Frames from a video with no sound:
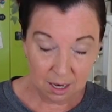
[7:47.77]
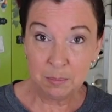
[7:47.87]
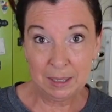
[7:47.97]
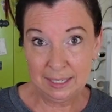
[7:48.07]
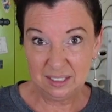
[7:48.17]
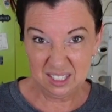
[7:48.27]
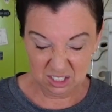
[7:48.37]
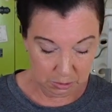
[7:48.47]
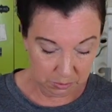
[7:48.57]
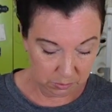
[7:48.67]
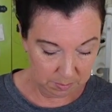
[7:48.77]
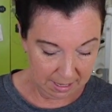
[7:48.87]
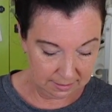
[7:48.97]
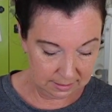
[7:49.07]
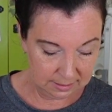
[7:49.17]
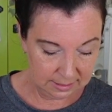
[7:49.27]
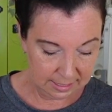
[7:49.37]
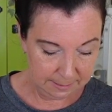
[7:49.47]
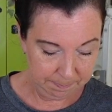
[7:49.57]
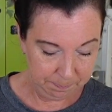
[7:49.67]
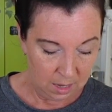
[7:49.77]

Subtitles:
I'll buy like 2 or 3 bags at a time.